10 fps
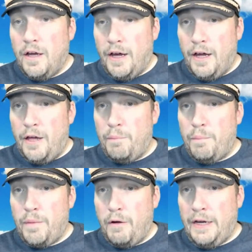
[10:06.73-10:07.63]

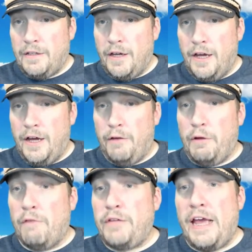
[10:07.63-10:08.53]
All right.
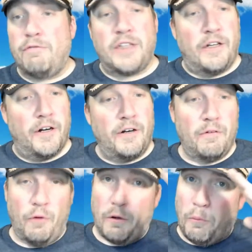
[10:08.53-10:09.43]
We have Dave's in here.
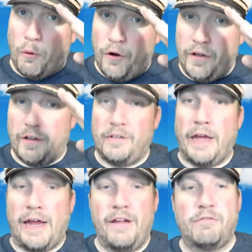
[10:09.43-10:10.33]
Welcome aboard,
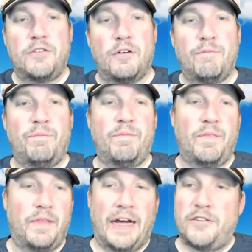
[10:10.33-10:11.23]
Dave.
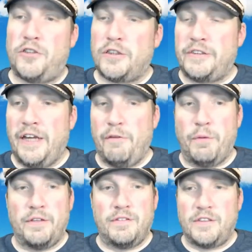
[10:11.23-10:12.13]
Not just Dave,
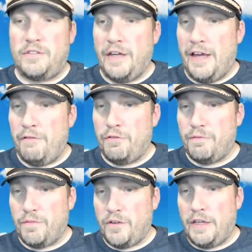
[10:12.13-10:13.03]
but just Dave.
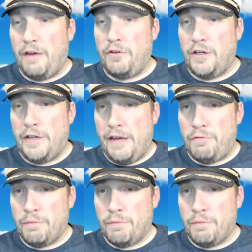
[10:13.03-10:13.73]
Good to have you in here,